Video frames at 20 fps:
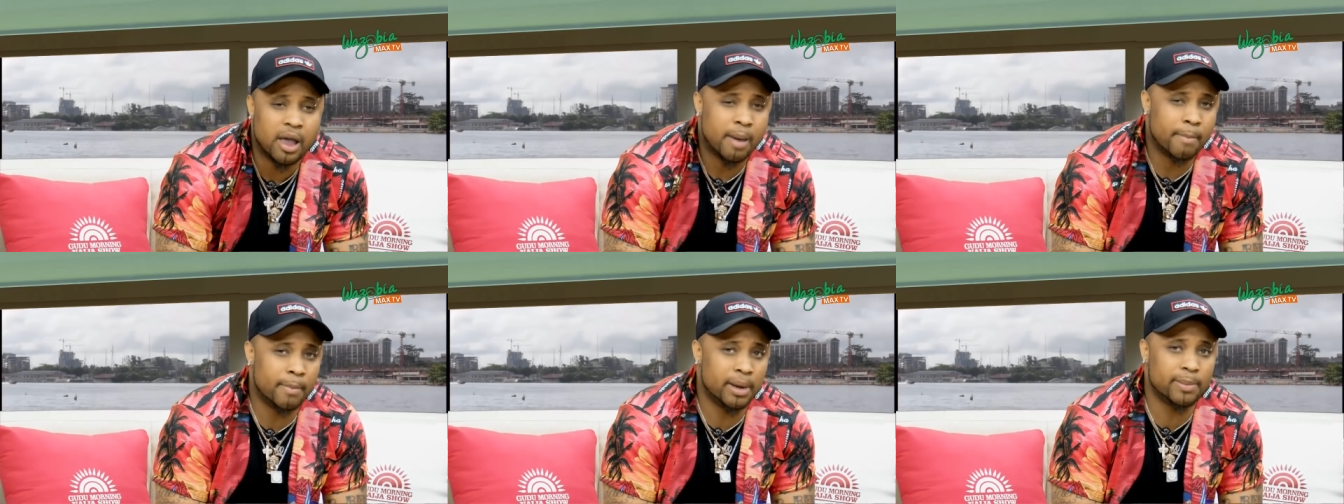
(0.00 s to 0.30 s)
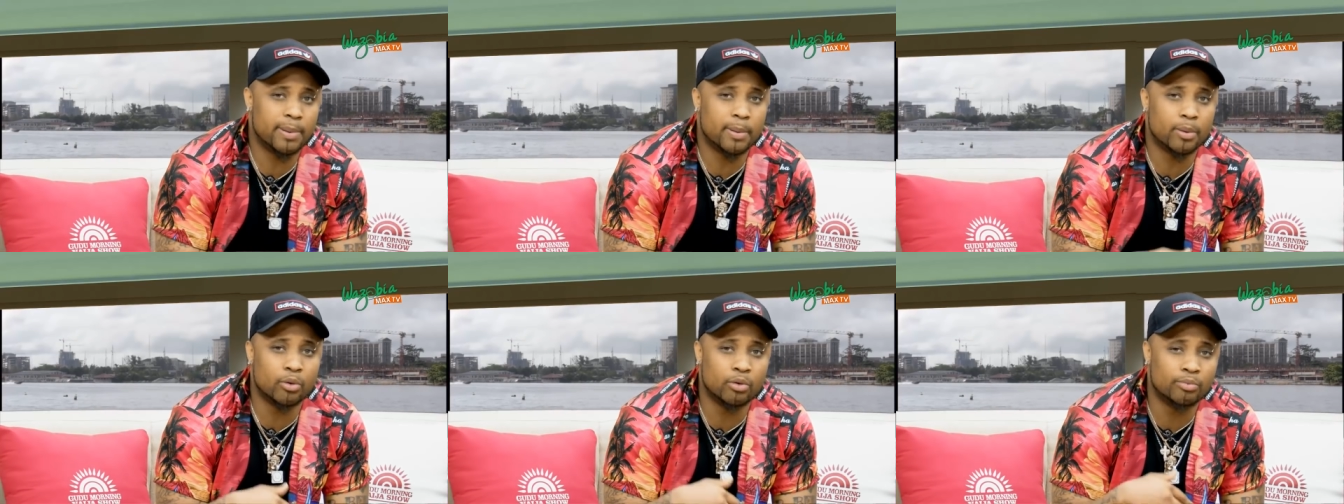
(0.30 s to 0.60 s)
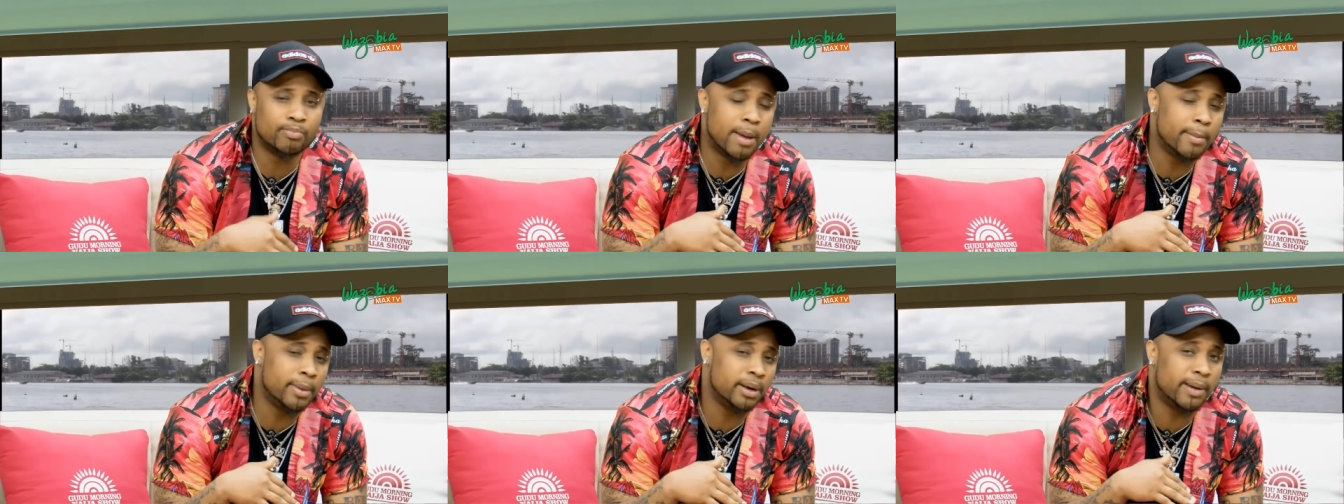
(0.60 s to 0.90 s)
Many people,
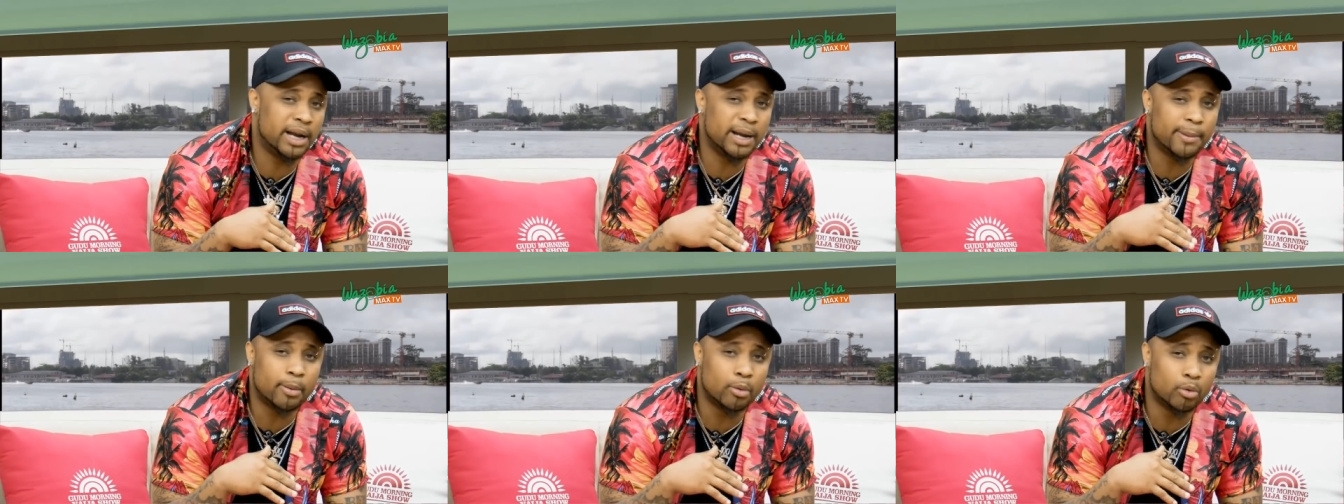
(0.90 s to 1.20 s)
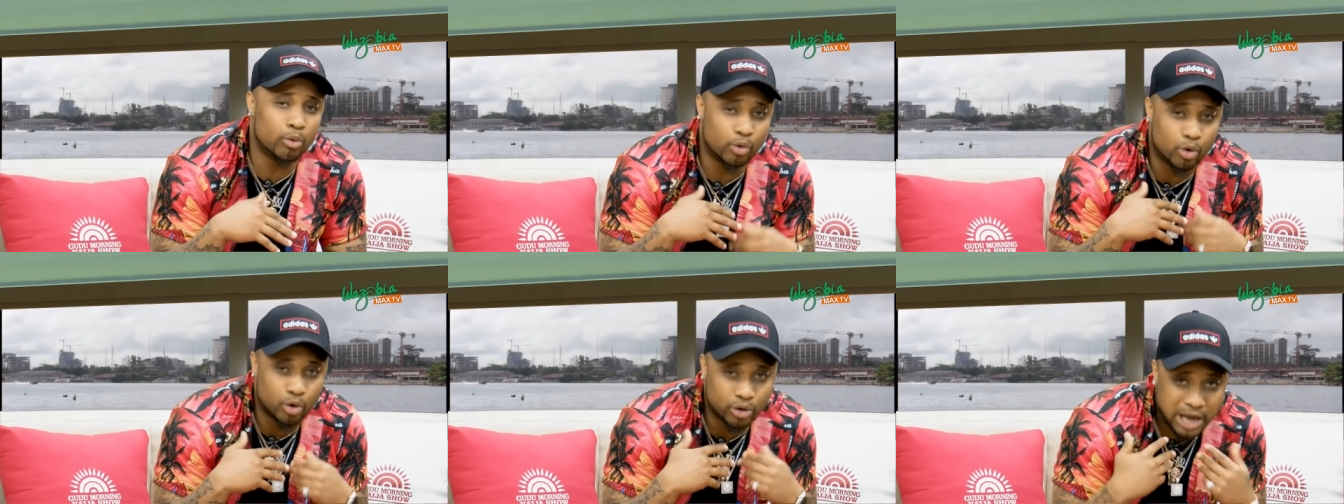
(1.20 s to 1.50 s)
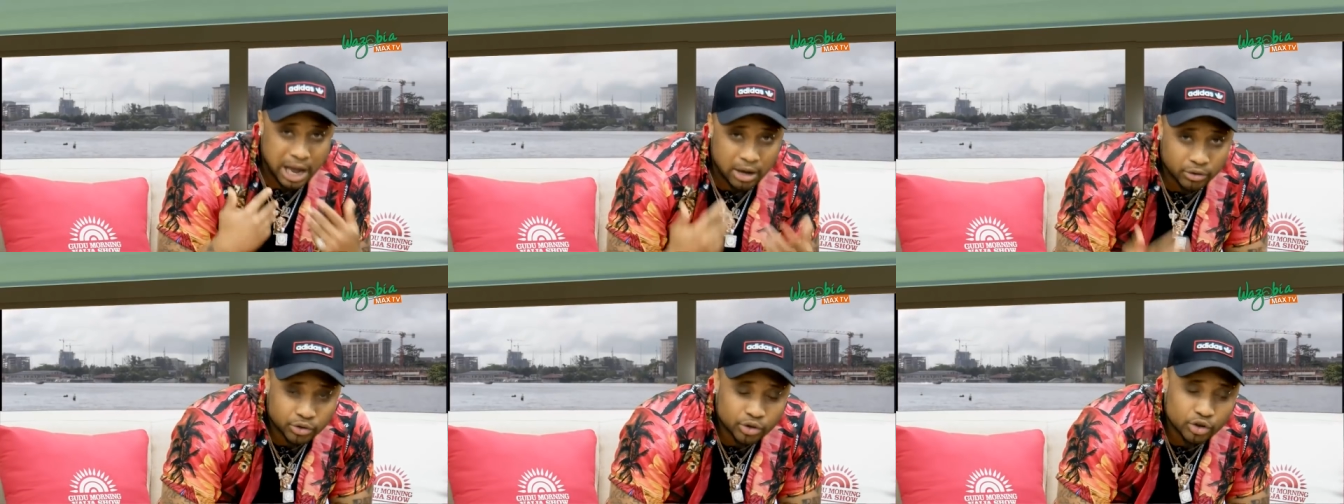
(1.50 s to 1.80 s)
many, many people will go
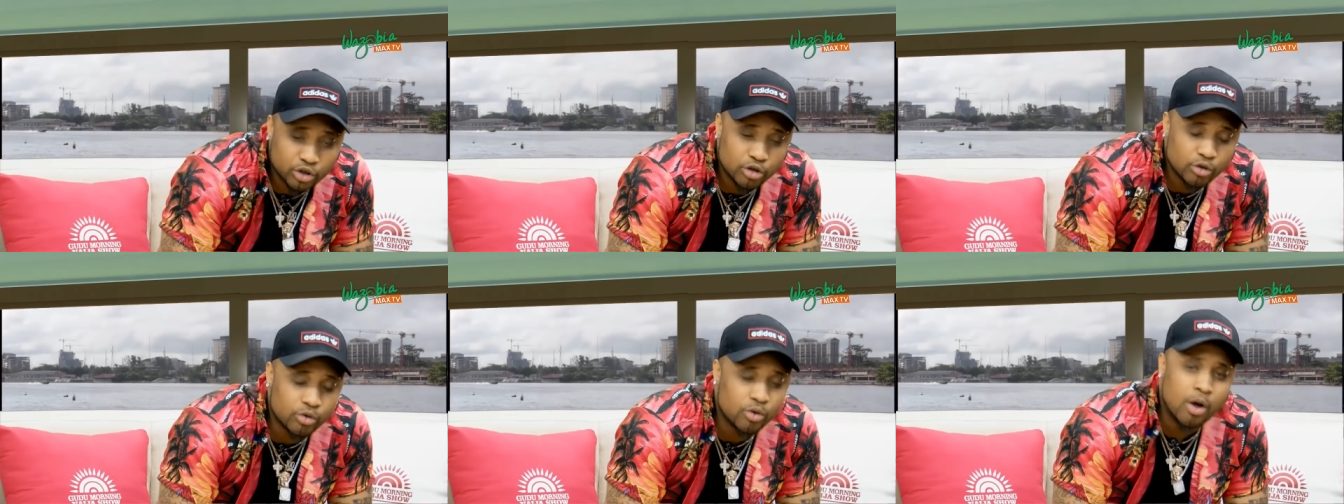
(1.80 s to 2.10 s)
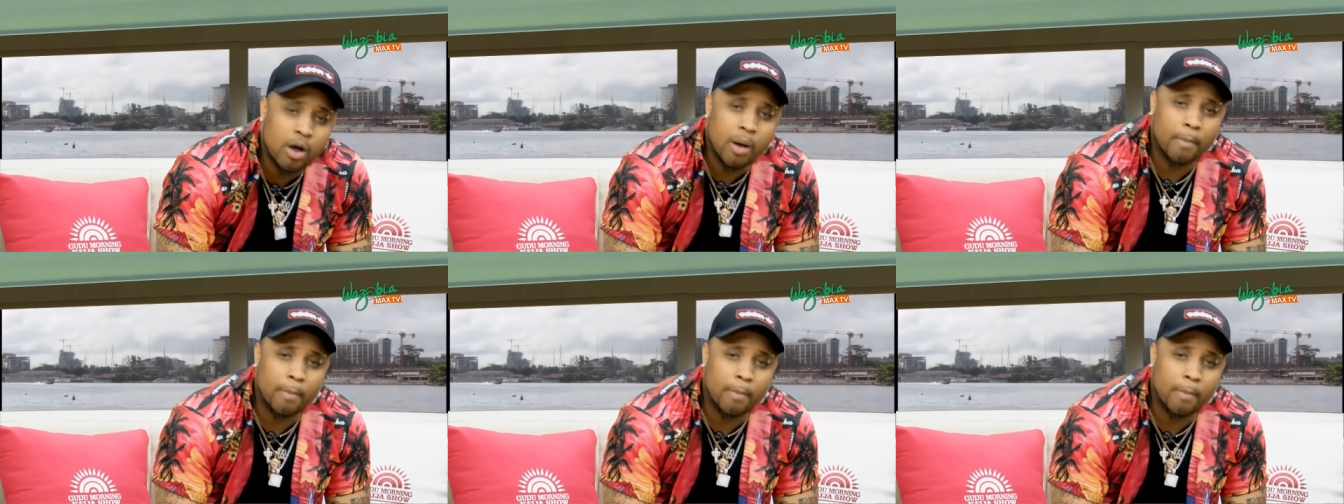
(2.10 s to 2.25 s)
down to you.